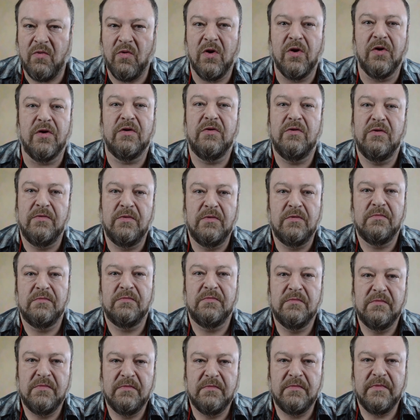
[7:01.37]
work.
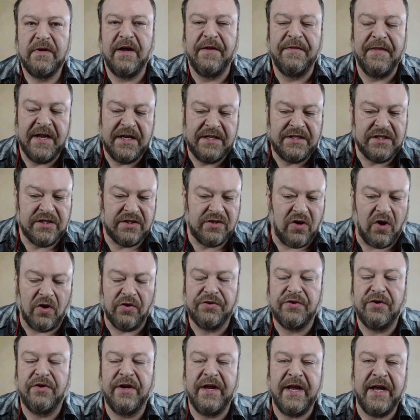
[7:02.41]
And they just
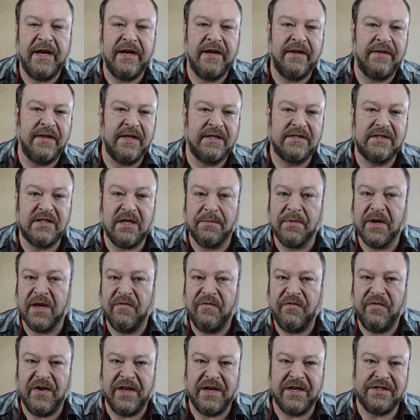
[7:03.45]
alternate, and then some
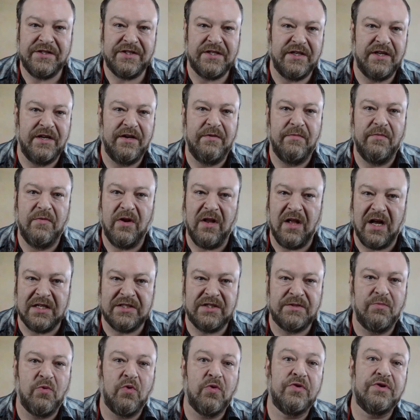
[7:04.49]
get finished and
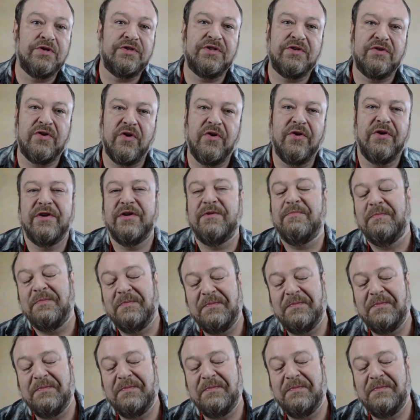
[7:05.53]
lots more are started.